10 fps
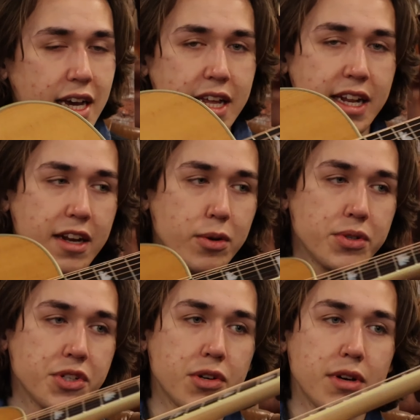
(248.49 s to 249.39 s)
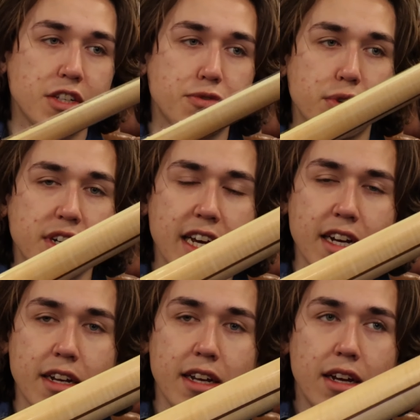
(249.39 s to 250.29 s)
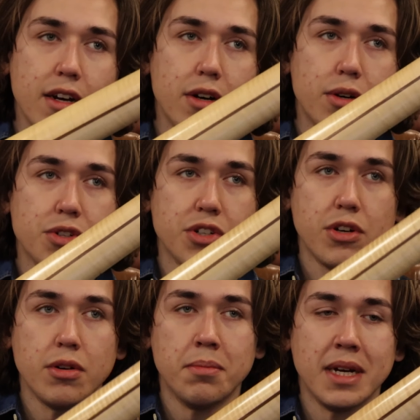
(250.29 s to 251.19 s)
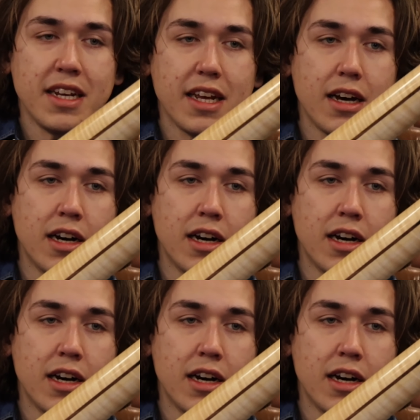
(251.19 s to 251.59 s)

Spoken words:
And then also, as for the neck, also made